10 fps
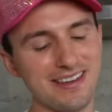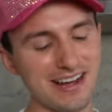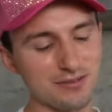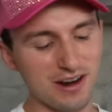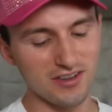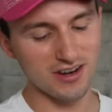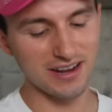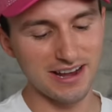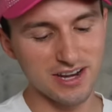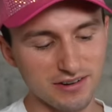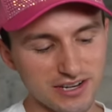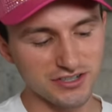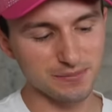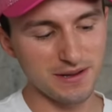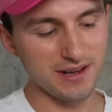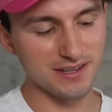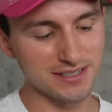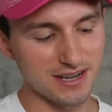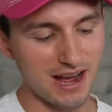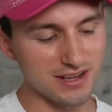I think I'd rather get Gatorade just
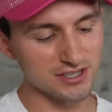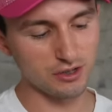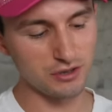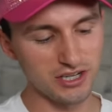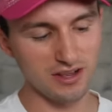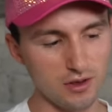because I associate